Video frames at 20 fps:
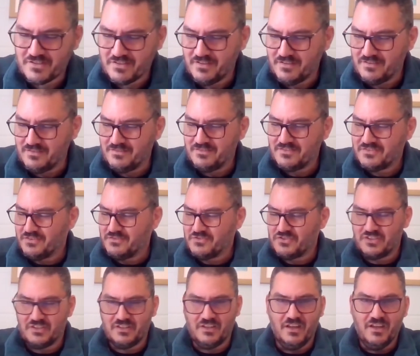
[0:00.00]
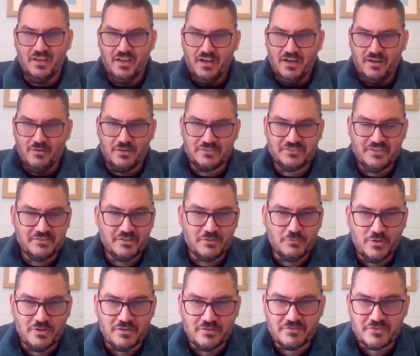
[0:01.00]
great. Sounds great. I'll tell you
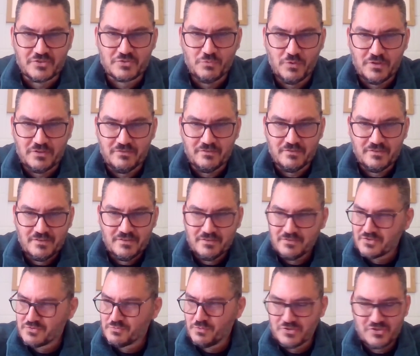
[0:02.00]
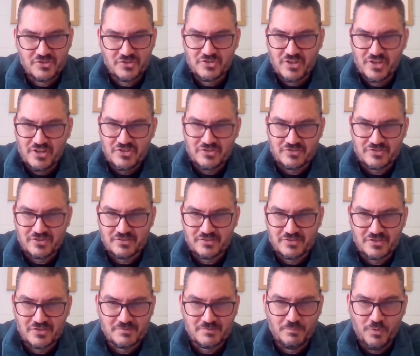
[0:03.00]
what. There's one suggestion that's
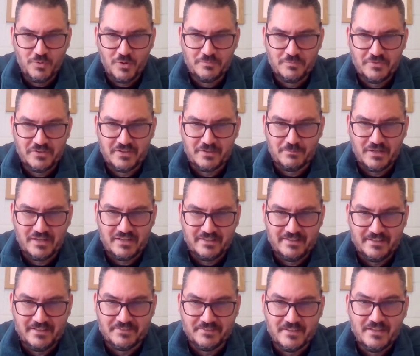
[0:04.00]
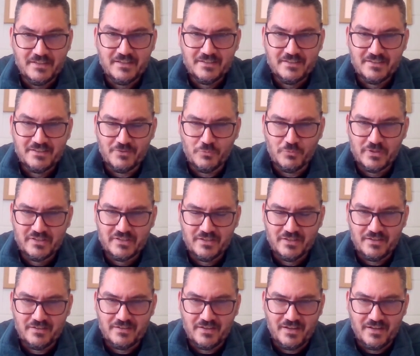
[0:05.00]
just popped into my head. Can we
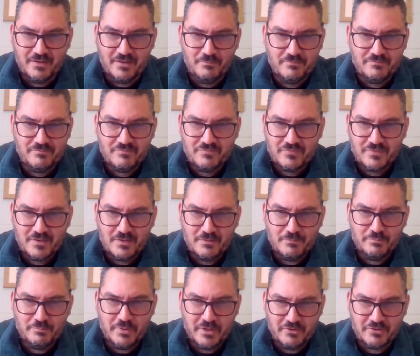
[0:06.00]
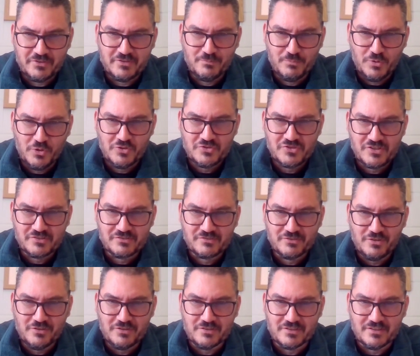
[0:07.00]
get Bailey the boxer
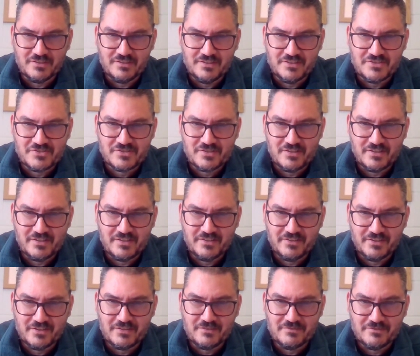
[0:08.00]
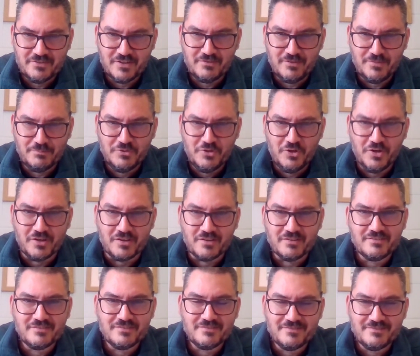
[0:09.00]
dog as the club
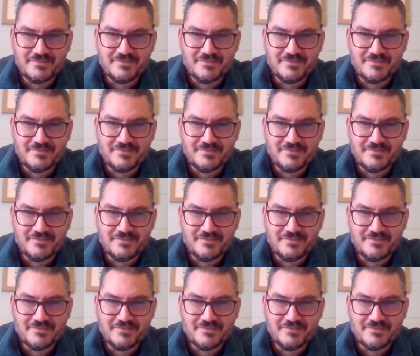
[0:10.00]
dog?